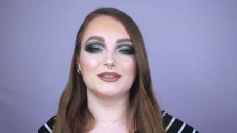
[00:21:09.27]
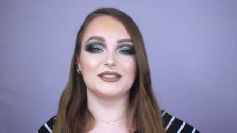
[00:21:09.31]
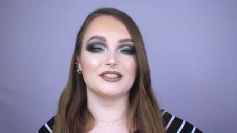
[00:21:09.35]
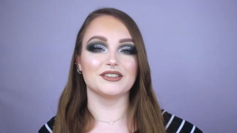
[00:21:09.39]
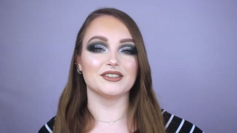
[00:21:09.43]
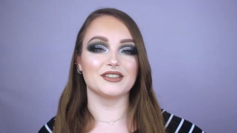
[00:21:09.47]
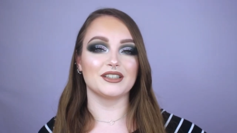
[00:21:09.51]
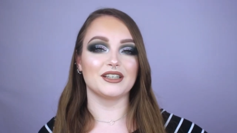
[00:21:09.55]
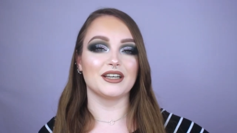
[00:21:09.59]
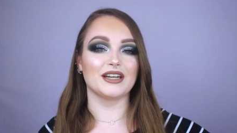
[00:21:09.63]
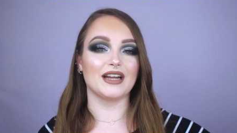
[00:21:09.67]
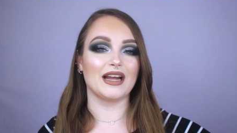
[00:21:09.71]

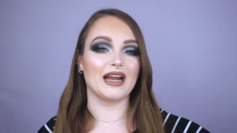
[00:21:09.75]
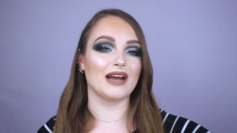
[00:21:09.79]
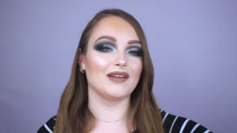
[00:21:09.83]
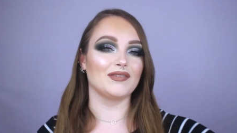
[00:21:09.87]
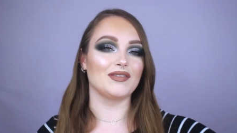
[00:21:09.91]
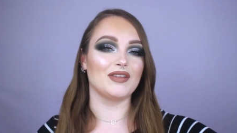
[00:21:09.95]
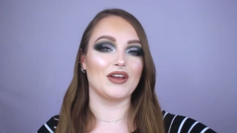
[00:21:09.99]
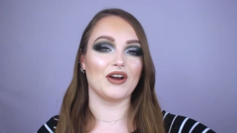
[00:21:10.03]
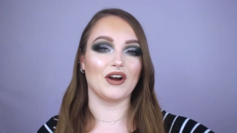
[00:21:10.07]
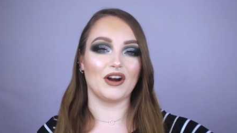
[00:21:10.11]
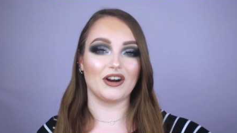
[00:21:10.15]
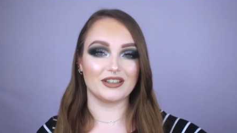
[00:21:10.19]
seriously going to have
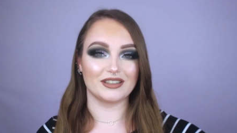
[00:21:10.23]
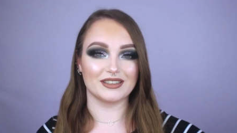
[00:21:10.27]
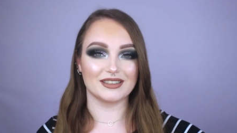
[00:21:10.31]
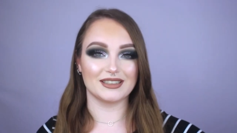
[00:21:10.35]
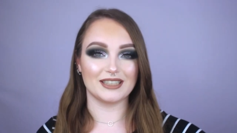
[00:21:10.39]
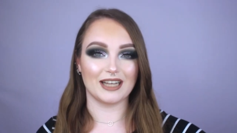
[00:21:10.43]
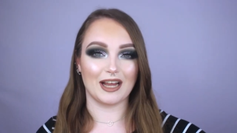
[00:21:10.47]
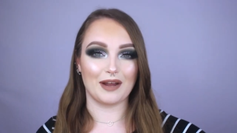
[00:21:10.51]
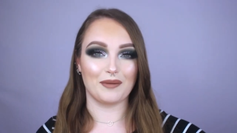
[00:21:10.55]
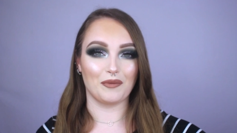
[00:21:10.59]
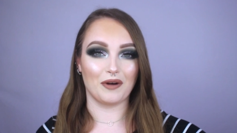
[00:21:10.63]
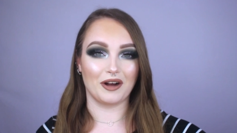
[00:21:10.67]
the
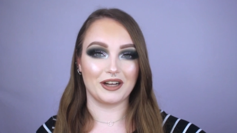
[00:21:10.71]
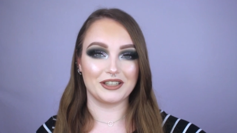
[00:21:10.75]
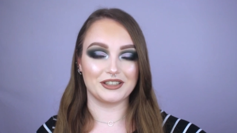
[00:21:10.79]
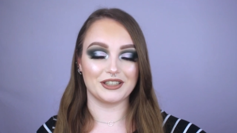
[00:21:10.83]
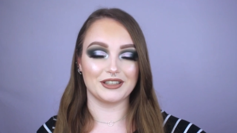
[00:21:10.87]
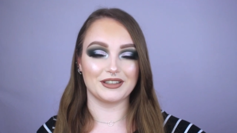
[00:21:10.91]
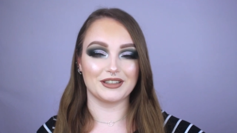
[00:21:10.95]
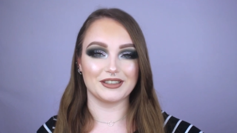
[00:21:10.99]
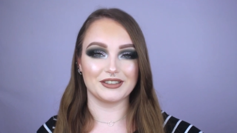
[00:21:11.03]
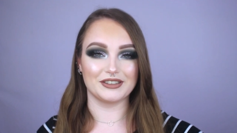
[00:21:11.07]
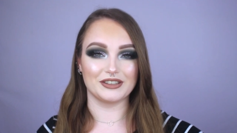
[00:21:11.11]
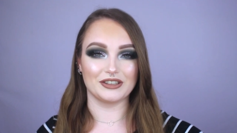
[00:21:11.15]
hardest time
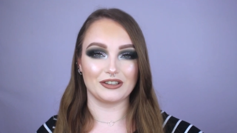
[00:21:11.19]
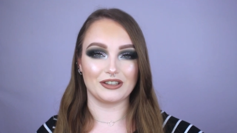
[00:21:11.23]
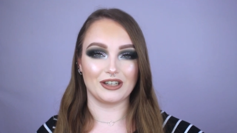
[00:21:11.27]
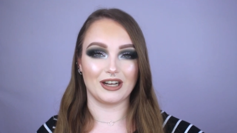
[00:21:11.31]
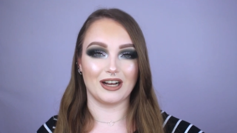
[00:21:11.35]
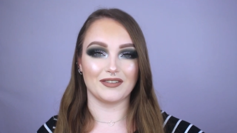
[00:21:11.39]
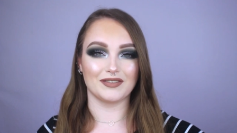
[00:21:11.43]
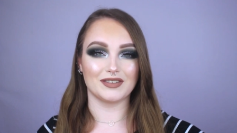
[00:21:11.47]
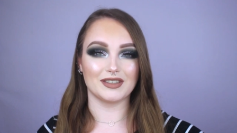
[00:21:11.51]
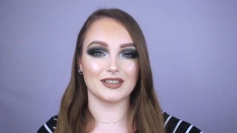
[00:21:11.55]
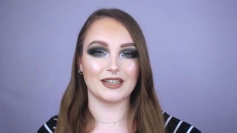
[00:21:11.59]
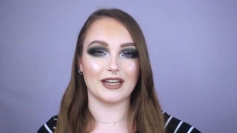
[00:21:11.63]
watching this look
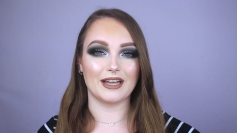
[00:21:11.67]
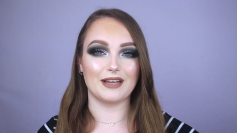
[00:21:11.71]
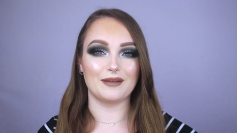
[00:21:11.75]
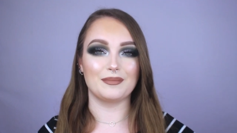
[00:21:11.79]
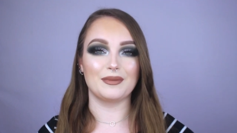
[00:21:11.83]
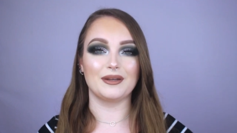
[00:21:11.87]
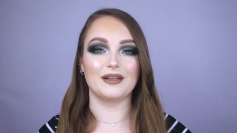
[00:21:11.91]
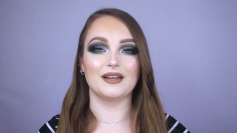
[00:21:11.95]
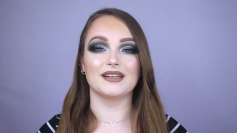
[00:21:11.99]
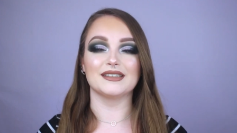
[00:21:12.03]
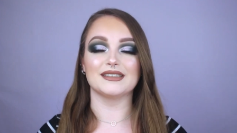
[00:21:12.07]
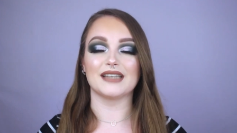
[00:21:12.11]
off tonight
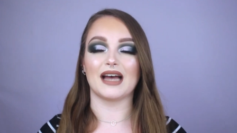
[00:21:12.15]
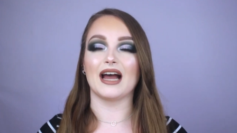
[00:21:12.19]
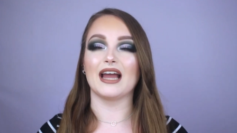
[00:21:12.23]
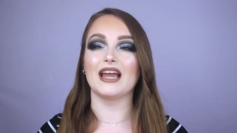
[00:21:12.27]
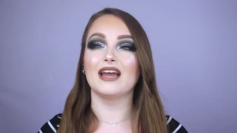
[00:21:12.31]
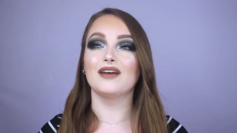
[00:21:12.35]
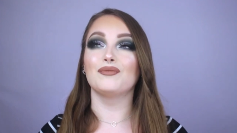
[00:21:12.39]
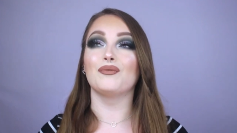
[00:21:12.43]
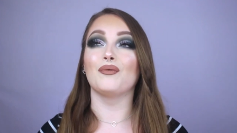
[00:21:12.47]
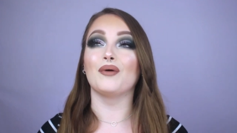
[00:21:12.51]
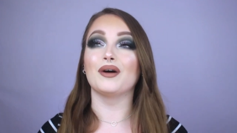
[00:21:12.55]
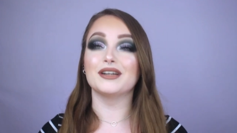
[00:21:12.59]
because I
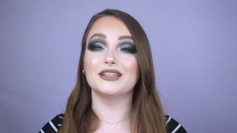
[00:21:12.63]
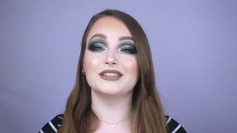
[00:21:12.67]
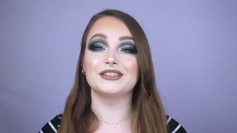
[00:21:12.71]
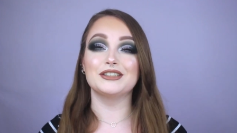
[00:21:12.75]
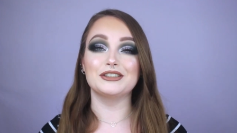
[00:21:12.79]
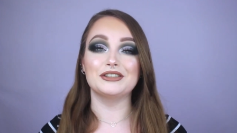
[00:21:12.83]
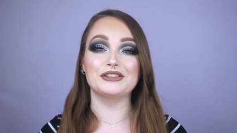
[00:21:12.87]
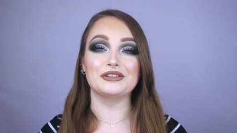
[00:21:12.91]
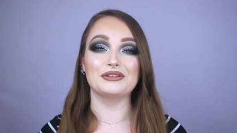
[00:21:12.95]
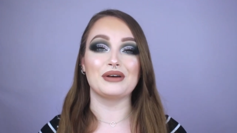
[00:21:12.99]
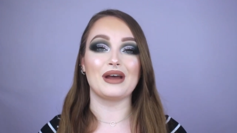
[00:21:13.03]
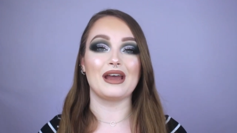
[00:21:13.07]
have wanted
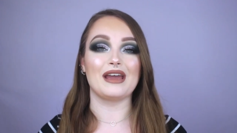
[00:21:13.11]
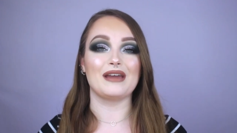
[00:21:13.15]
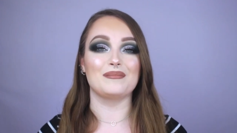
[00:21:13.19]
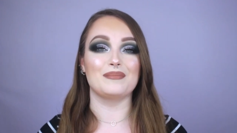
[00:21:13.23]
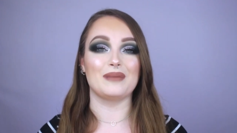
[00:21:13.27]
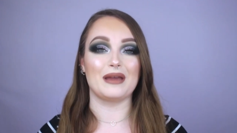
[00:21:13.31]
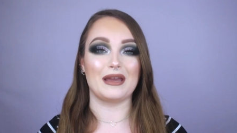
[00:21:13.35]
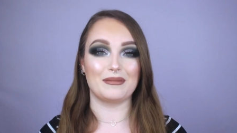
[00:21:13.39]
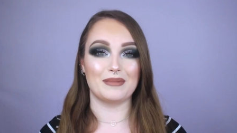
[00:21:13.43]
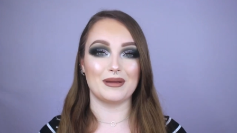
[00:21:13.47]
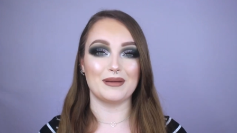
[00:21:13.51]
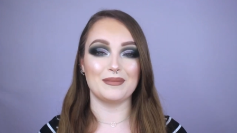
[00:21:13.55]
to do a
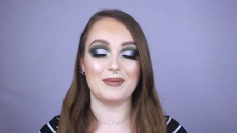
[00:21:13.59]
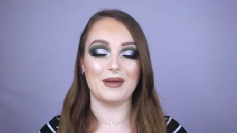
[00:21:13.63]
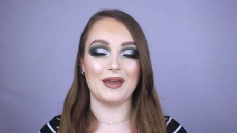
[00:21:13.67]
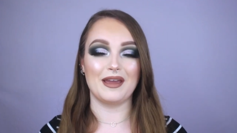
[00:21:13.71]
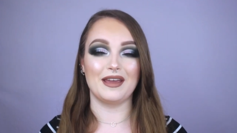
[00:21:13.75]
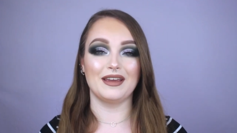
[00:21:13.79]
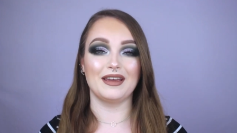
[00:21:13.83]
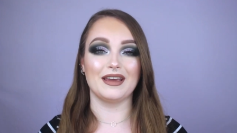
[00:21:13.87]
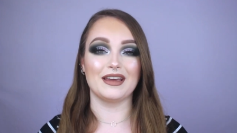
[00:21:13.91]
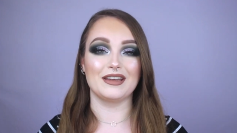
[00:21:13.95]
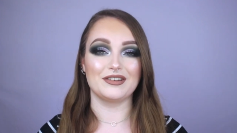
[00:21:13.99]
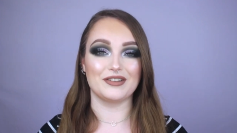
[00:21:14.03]
baby
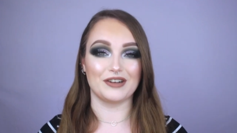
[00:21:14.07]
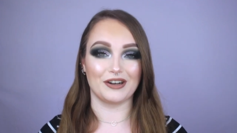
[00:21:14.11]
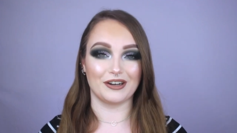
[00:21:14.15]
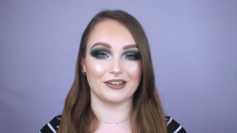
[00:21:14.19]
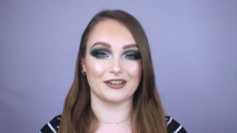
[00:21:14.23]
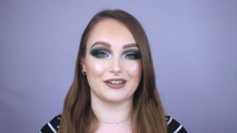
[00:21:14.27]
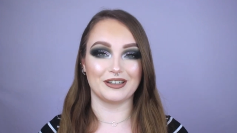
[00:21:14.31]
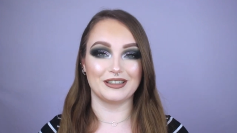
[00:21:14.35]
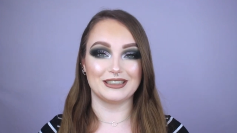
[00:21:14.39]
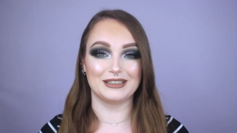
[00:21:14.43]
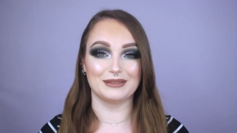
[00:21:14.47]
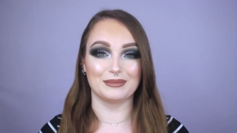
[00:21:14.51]
pink and
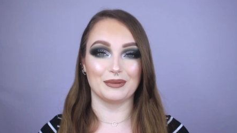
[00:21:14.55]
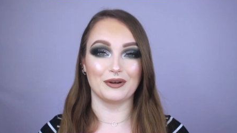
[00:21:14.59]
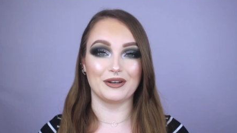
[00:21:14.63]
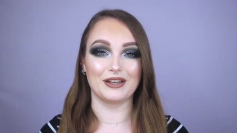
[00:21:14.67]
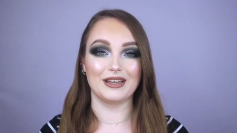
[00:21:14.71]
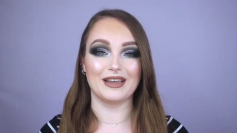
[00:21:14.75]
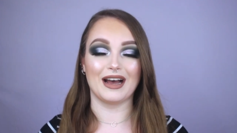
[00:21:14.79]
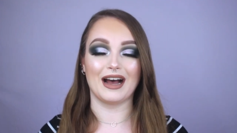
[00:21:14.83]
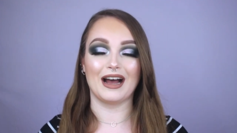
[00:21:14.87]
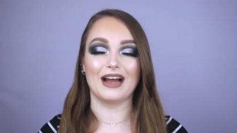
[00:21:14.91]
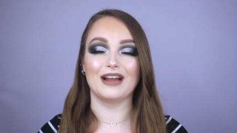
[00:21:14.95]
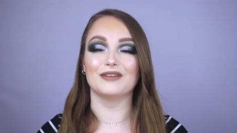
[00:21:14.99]
dark green
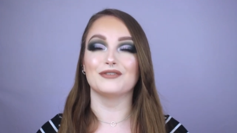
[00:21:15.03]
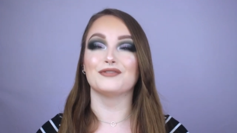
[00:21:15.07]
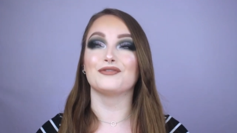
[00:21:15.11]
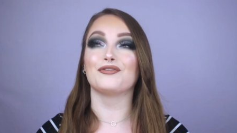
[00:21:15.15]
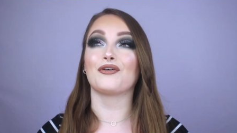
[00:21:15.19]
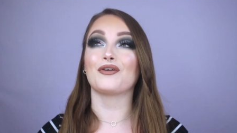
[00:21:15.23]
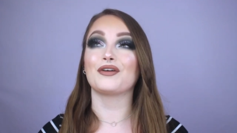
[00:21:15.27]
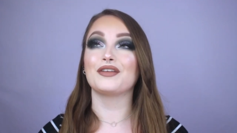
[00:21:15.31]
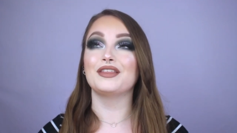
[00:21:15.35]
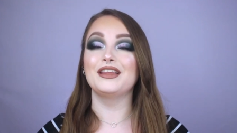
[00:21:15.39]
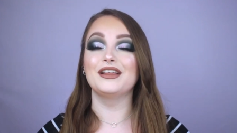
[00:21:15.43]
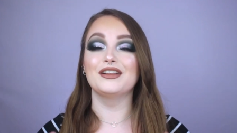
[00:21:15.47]
smoky eye
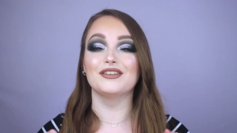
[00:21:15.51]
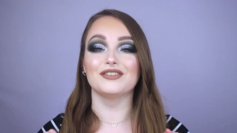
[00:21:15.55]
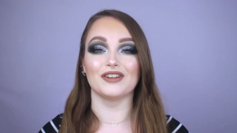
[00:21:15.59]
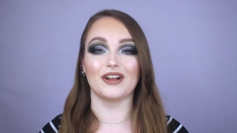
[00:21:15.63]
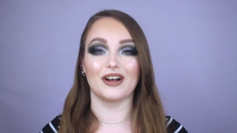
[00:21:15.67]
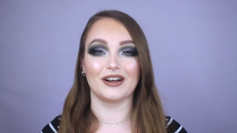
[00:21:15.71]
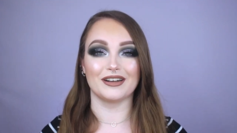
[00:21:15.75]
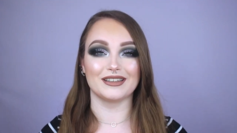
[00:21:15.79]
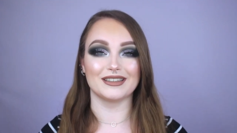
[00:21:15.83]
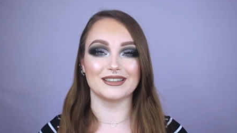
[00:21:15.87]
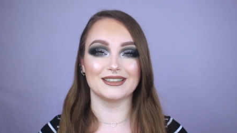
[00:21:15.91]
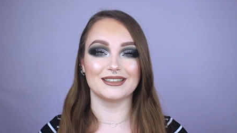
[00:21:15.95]
for the
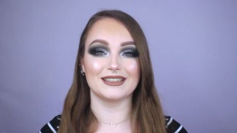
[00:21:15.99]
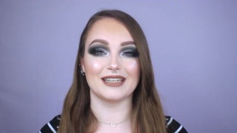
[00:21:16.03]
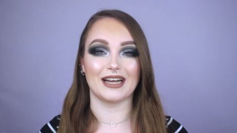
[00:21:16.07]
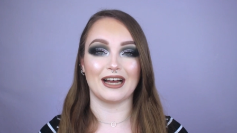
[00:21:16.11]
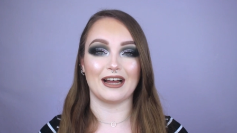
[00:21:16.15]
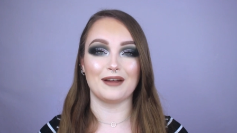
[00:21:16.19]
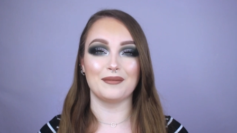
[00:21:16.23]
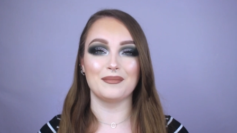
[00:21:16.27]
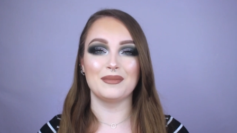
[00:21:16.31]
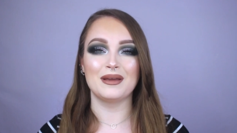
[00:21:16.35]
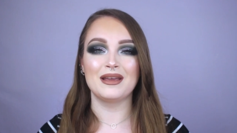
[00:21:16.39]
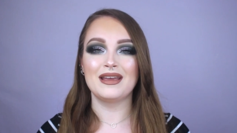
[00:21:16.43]
longest
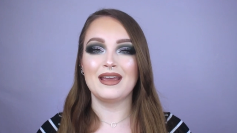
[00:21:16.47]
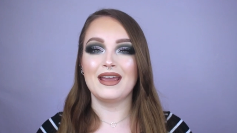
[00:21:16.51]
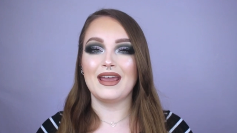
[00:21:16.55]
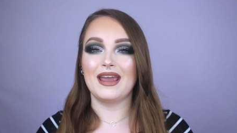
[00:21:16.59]
time.